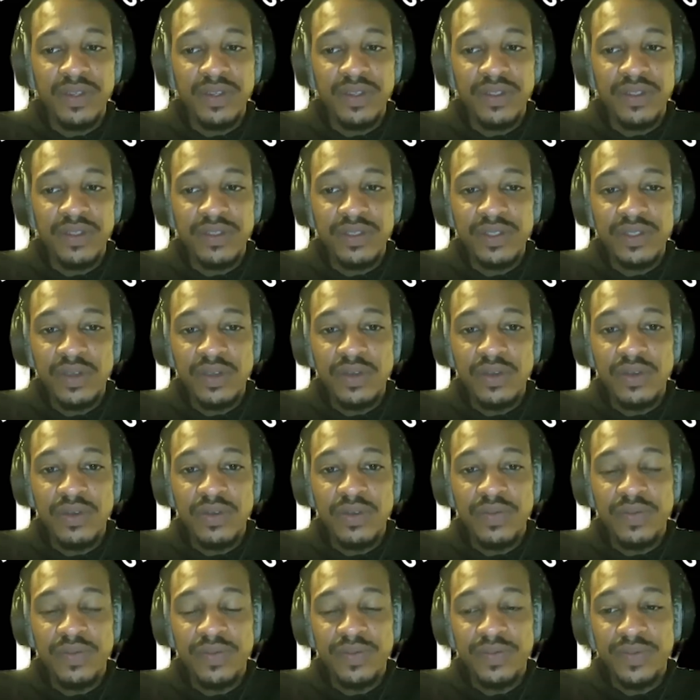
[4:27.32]
So
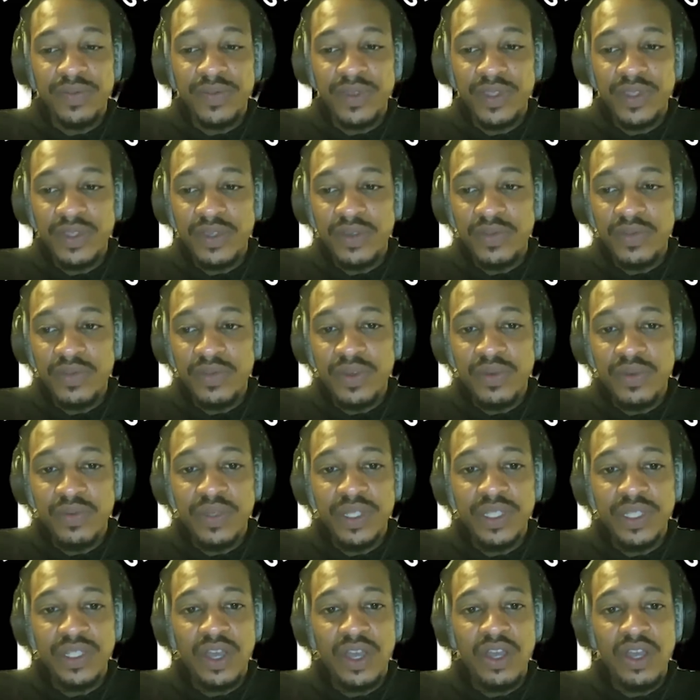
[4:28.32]
when
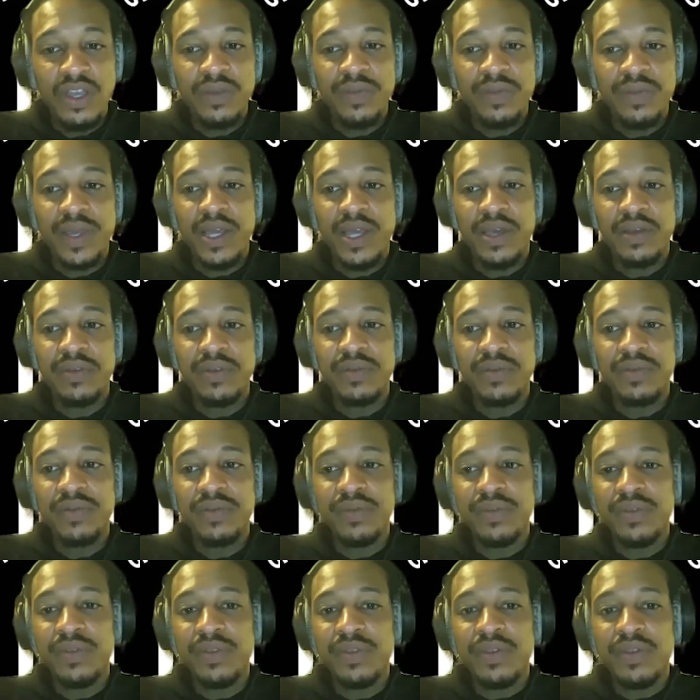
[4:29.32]
we talk about
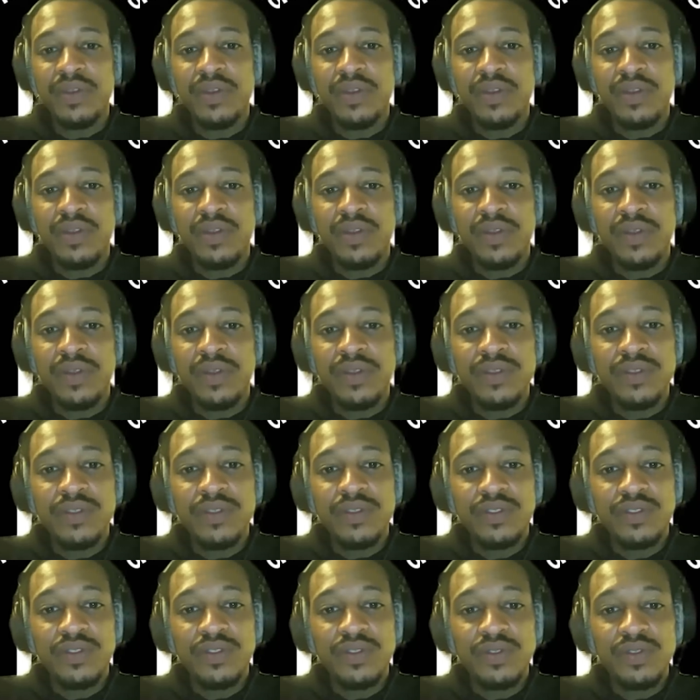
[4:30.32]

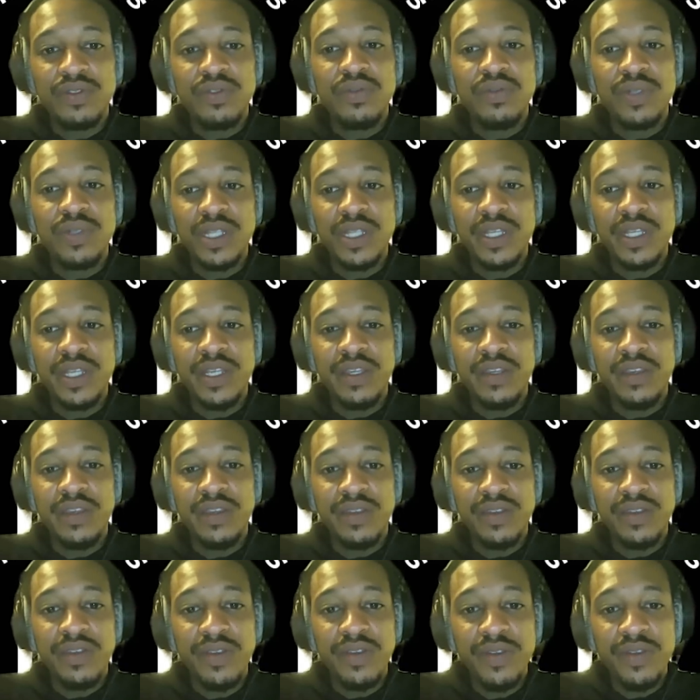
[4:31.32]
truly
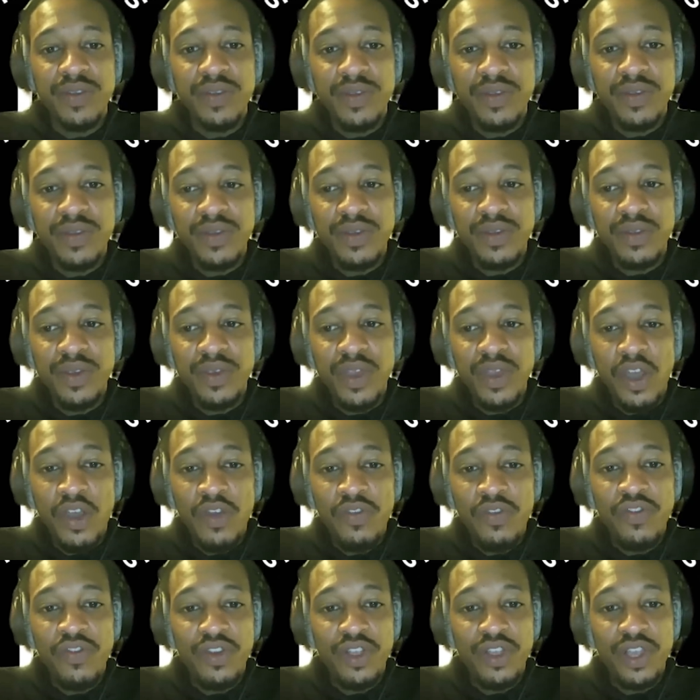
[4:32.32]

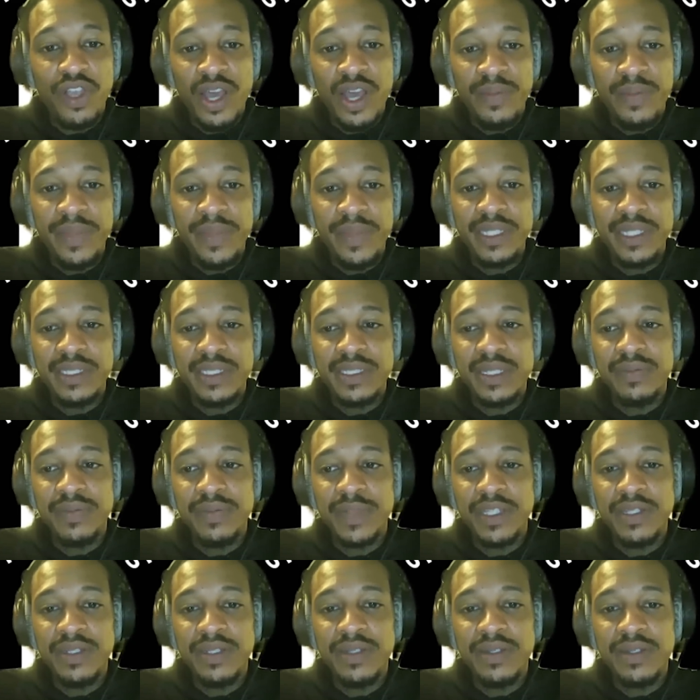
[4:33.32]
overcoming
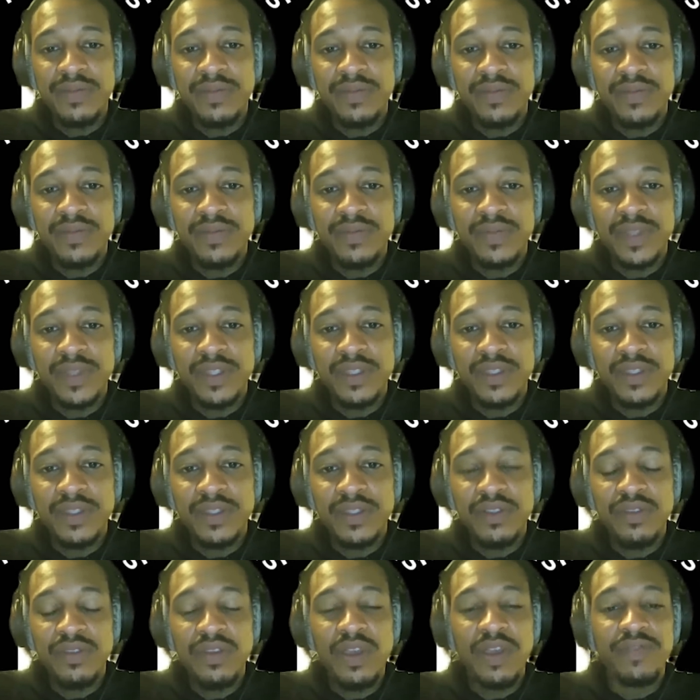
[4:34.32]
something,
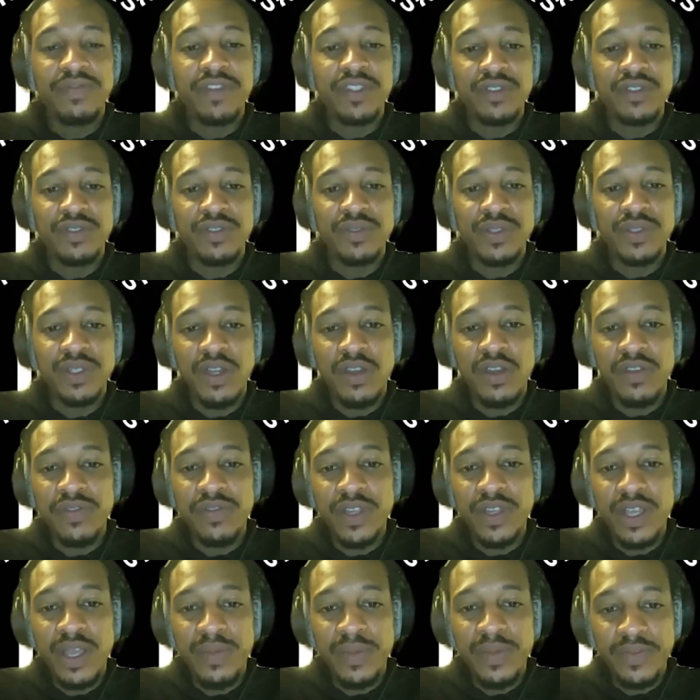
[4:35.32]
you have to truly
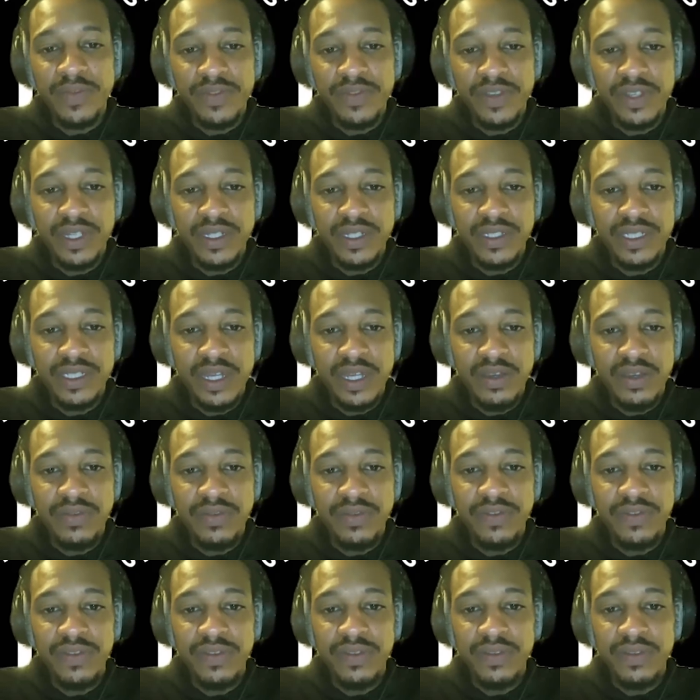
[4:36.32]
overcome it for yourself,